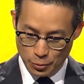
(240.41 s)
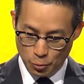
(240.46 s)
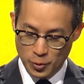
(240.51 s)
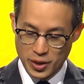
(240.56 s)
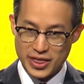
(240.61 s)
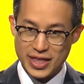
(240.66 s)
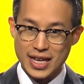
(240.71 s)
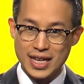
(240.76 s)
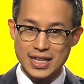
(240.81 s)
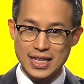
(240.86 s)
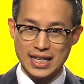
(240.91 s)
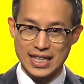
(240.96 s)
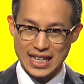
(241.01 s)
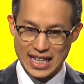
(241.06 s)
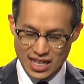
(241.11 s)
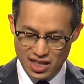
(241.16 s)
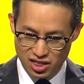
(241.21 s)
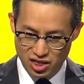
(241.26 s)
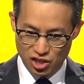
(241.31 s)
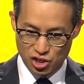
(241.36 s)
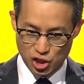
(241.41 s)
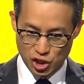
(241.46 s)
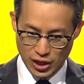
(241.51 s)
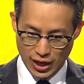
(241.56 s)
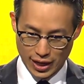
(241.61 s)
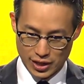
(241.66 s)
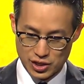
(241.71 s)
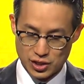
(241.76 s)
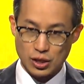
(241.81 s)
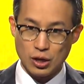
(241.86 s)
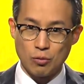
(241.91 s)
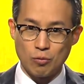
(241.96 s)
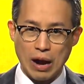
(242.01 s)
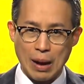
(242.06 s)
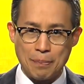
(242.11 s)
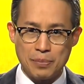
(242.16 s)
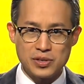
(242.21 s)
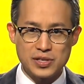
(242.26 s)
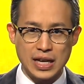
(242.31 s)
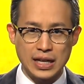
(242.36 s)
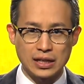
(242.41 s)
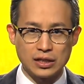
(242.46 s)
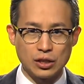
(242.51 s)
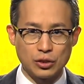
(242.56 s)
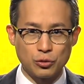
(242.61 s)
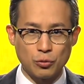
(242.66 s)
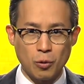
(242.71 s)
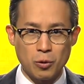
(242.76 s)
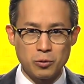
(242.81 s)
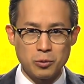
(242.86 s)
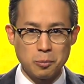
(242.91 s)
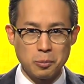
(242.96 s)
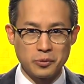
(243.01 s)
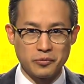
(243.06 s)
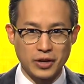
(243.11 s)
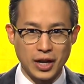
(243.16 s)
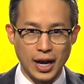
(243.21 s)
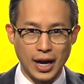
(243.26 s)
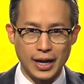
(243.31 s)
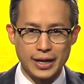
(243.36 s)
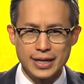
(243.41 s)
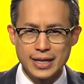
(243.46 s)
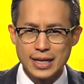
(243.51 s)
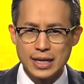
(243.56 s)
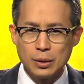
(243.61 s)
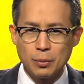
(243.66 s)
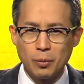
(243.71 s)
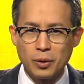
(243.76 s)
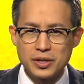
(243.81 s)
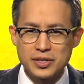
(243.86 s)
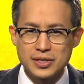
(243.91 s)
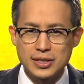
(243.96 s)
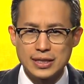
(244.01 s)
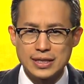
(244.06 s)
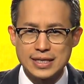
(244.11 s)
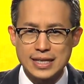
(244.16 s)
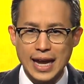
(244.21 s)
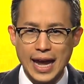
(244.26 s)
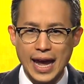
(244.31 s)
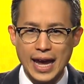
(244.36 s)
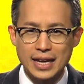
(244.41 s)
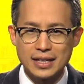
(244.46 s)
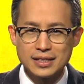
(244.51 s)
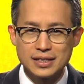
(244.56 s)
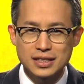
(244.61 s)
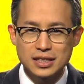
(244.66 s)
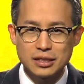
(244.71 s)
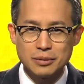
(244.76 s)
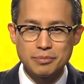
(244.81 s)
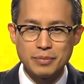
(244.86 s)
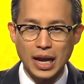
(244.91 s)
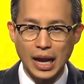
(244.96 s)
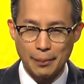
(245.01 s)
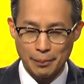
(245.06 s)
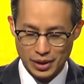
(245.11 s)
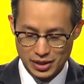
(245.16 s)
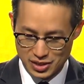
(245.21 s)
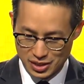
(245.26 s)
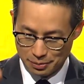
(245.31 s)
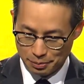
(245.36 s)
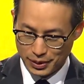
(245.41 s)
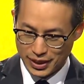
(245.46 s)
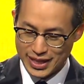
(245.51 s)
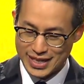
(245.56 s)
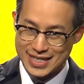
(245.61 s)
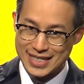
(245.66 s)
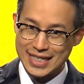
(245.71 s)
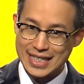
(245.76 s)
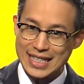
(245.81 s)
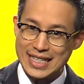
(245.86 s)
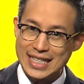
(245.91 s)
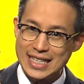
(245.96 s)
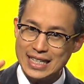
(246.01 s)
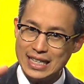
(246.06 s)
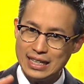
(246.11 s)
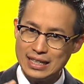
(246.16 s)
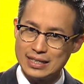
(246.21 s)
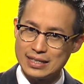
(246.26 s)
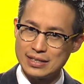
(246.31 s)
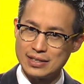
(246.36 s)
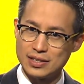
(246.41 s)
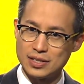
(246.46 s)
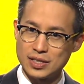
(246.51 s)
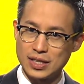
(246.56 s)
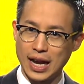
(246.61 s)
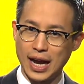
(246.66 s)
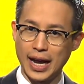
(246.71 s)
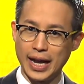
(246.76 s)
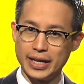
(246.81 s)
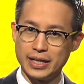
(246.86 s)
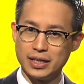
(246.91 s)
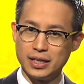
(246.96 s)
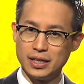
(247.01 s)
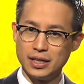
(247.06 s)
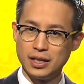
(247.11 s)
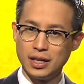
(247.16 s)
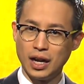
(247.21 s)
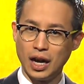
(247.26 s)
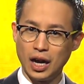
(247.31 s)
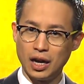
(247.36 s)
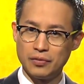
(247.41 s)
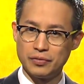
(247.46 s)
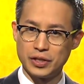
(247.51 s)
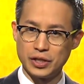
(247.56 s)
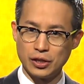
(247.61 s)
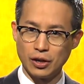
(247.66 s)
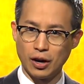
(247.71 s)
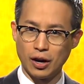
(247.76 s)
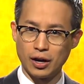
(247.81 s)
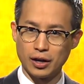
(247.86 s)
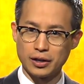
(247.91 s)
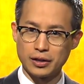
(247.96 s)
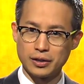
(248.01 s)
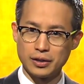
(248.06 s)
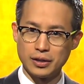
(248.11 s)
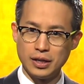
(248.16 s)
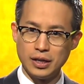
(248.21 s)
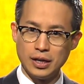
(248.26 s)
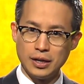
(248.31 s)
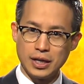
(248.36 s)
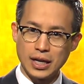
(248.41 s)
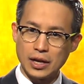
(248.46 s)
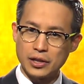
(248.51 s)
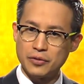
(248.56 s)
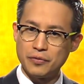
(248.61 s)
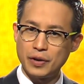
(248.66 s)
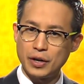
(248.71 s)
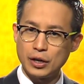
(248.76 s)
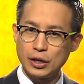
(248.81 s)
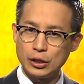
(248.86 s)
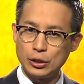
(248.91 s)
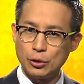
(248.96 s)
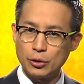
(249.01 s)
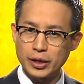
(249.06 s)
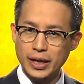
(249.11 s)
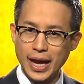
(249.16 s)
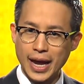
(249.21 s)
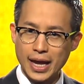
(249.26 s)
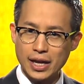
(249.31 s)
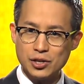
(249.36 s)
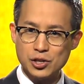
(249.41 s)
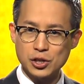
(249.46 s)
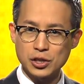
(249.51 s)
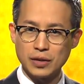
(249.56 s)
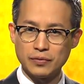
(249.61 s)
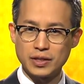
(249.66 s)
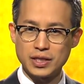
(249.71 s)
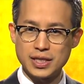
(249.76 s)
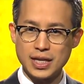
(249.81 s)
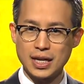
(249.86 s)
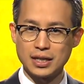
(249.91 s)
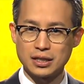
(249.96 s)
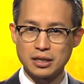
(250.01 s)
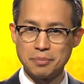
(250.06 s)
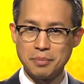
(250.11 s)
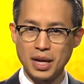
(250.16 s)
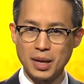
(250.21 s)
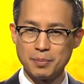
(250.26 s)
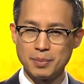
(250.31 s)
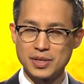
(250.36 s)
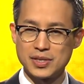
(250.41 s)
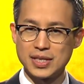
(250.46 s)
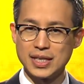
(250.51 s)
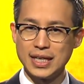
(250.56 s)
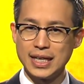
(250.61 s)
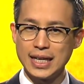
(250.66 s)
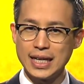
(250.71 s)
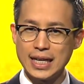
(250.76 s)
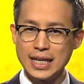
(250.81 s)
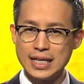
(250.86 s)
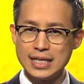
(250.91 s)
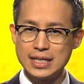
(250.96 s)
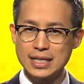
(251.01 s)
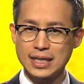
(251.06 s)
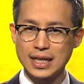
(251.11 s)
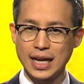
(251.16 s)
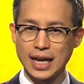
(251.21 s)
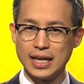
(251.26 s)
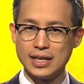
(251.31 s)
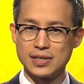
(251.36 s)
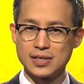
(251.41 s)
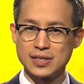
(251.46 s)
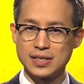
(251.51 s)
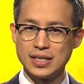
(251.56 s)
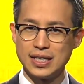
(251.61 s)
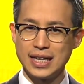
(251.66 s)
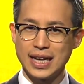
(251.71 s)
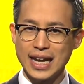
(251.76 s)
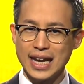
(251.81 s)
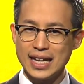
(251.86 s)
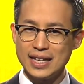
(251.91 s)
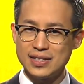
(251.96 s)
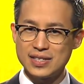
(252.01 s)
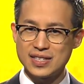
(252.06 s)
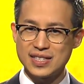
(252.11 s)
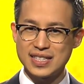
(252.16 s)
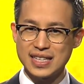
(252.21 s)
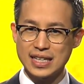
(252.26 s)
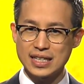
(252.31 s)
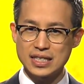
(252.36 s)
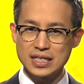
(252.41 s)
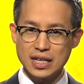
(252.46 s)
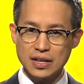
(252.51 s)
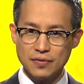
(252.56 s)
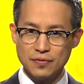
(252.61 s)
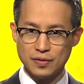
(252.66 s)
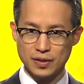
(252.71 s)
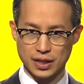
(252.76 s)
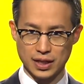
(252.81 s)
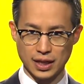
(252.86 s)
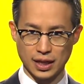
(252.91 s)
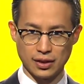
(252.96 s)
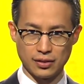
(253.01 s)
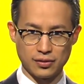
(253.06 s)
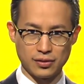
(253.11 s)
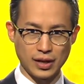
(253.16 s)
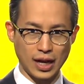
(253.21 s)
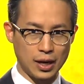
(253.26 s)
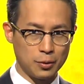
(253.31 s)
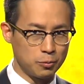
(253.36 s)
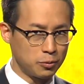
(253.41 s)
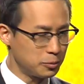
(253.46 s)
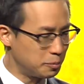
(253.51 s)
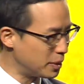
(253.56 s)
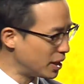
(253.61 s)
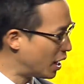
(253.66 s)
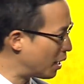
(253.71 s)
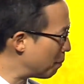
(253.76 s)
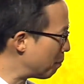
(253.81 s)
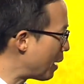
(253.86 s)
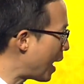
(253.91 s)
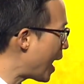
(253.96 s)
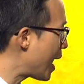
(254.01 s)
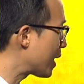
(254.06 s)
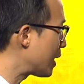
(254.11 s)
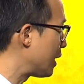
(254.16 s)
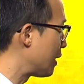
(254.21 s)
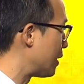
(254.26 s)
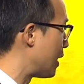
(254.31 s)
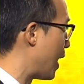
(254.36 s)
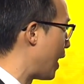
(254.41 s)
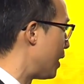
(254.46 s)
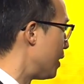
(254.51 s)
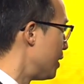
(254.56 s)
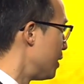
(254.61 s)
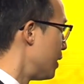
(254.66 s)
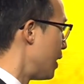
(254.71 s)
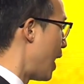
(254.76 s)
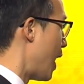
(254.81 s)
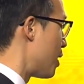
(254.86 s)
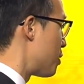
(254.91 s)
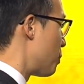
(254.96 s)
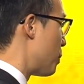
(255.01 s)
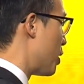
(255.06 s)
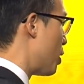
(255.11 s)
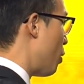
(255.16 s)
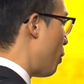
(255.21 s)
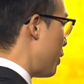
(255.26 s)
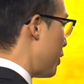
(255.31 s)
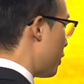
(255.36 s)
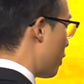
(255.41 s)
within it, in the chest, representing the throne room of God, was the Ten Commandments placed inside of the Ark. Now, the very location of the Ten Commandments indicates its significance, and we'll be unpacking that as we go in